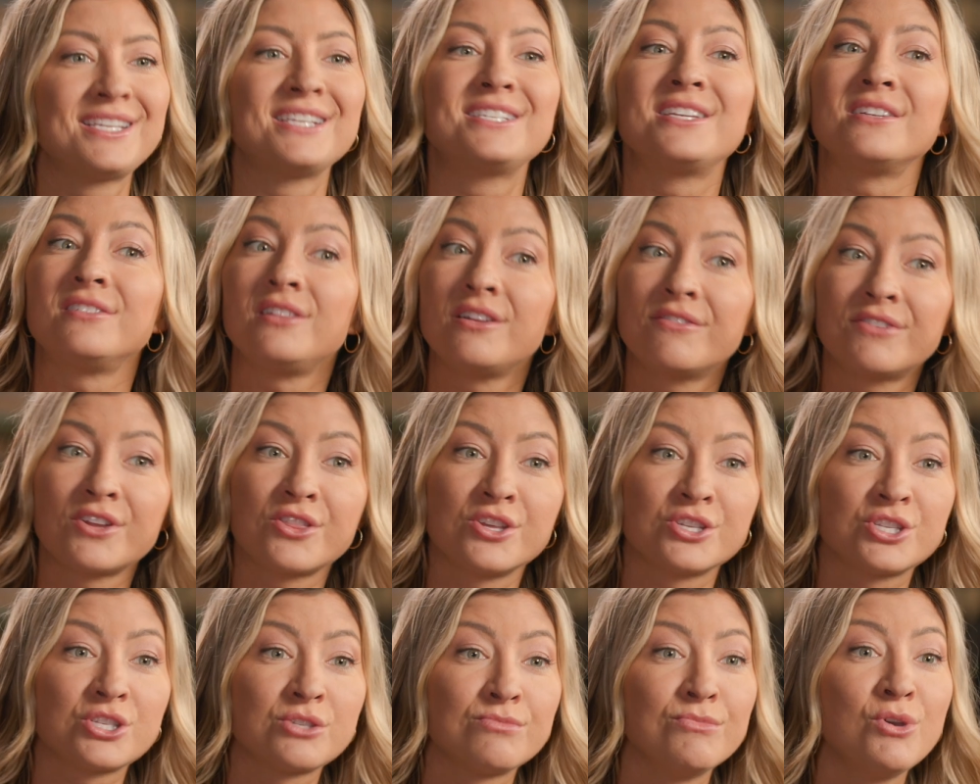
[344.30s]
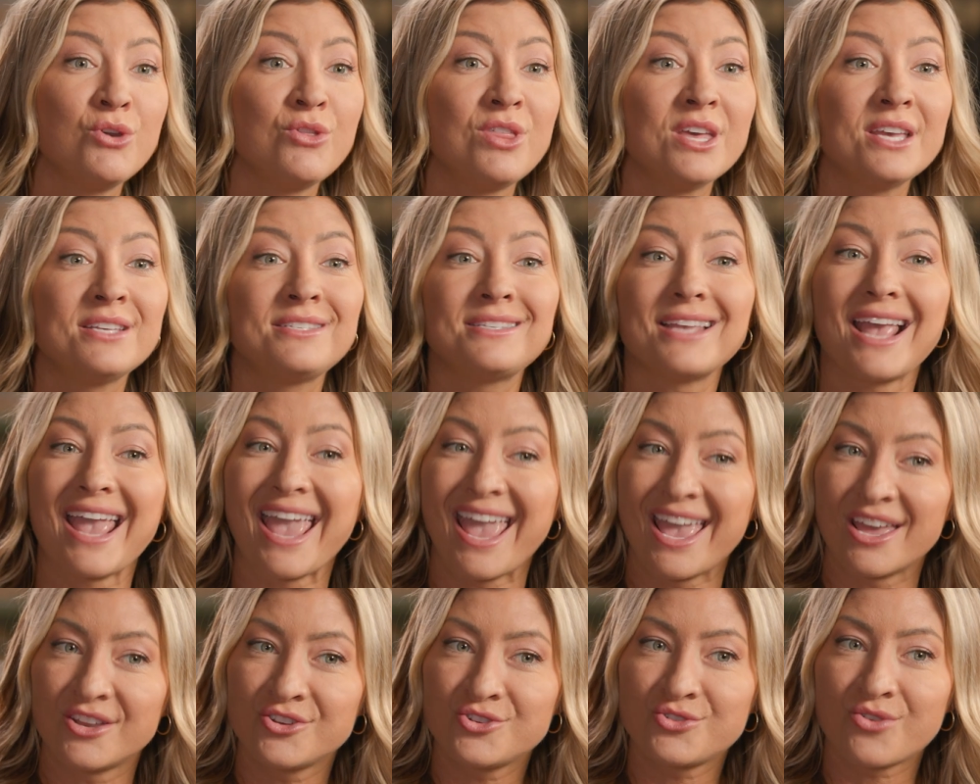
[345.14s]
to deliver the smoothest
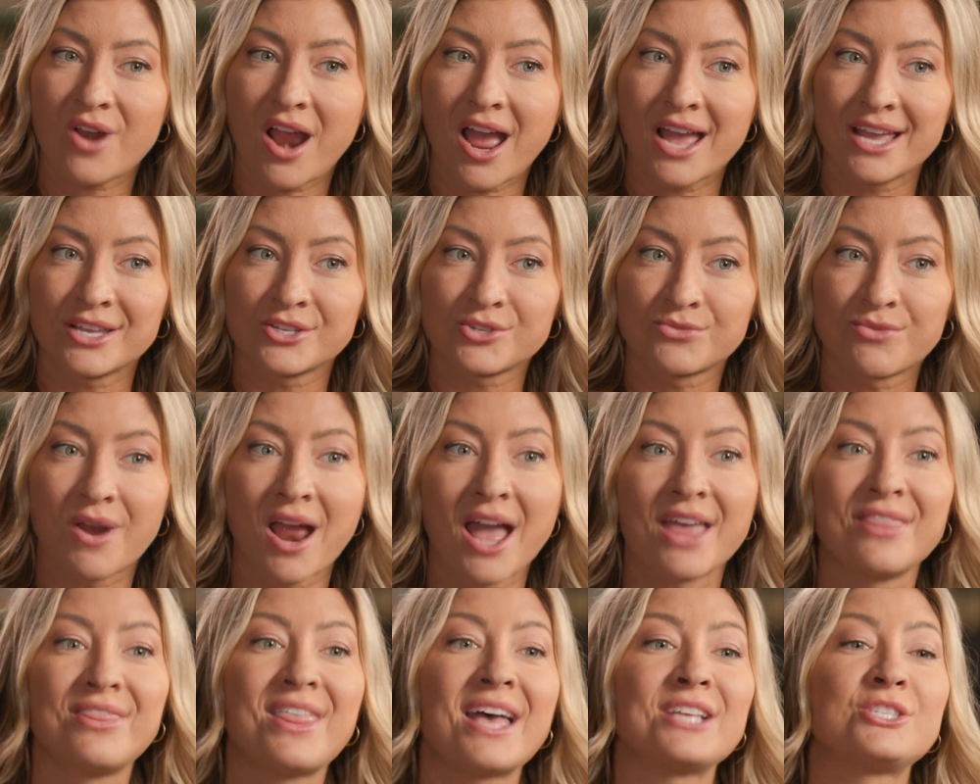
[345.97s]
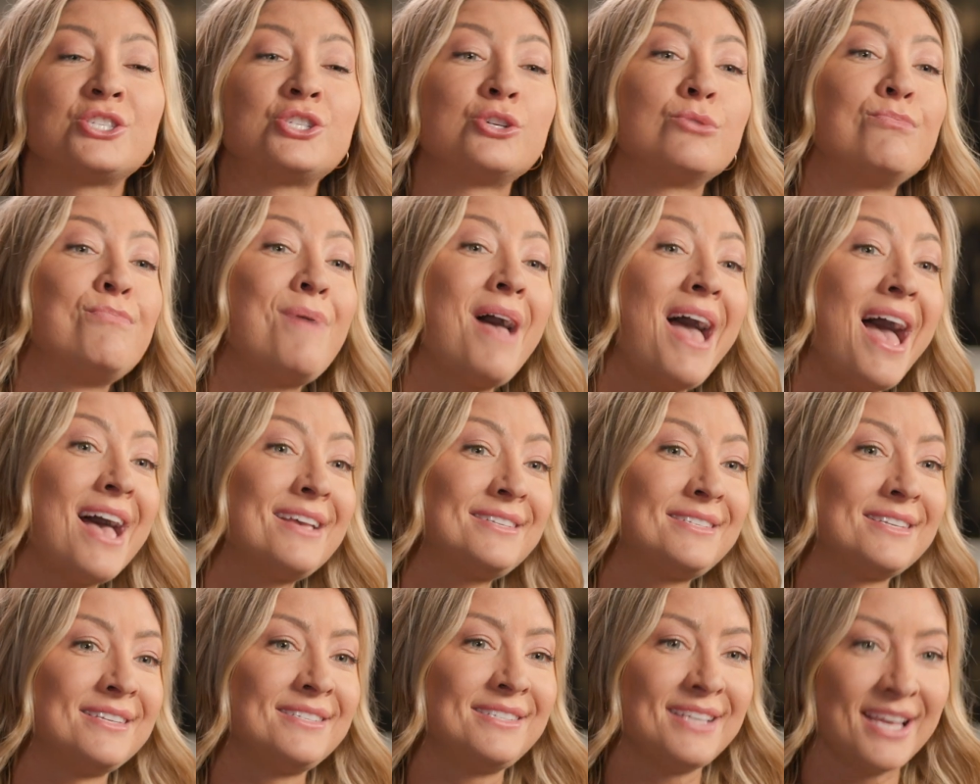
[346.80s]
and driest ride that
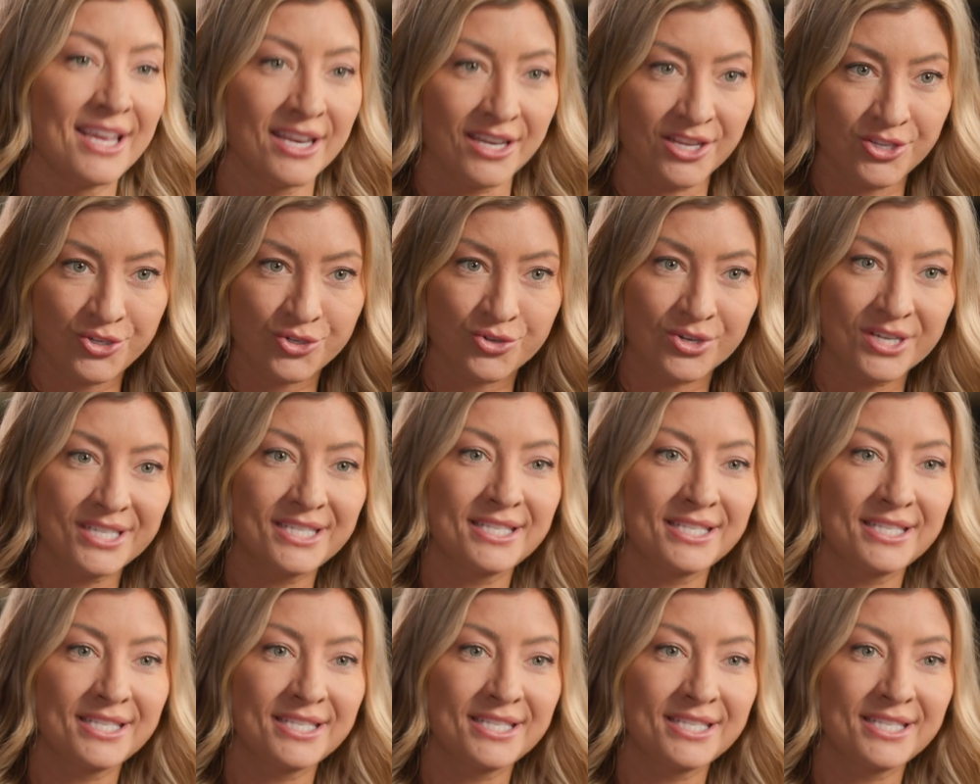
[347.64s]
surpasses industry